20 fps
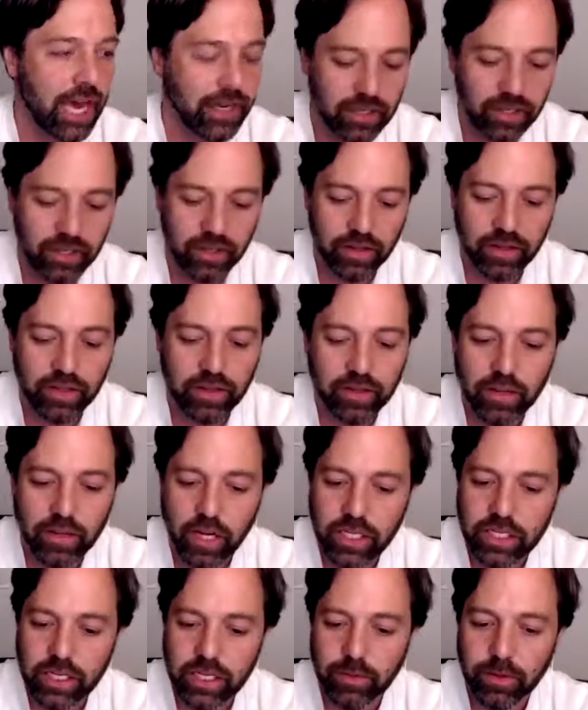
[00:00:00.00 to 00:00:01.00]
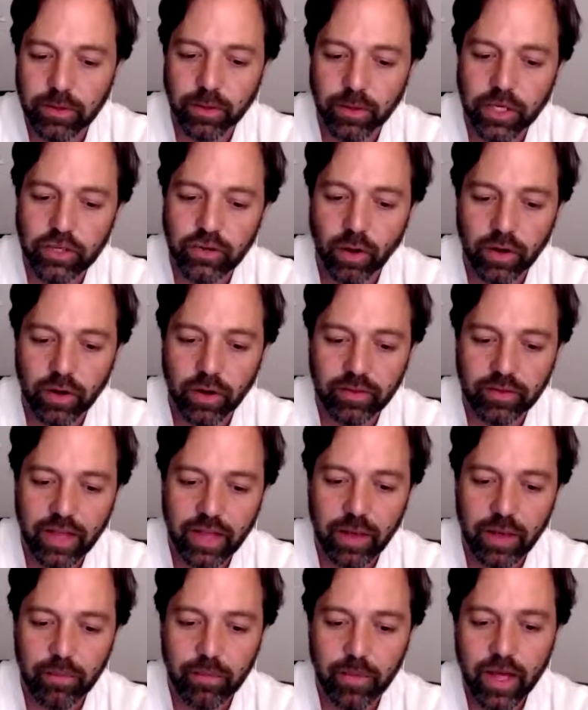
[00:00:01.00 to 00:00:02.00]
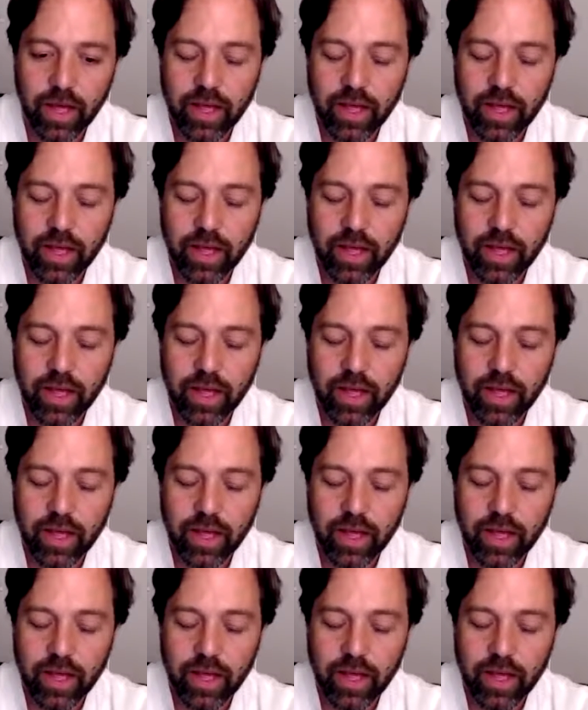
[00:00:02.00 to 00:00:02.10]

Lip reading: And the discussion between Jordan and Sam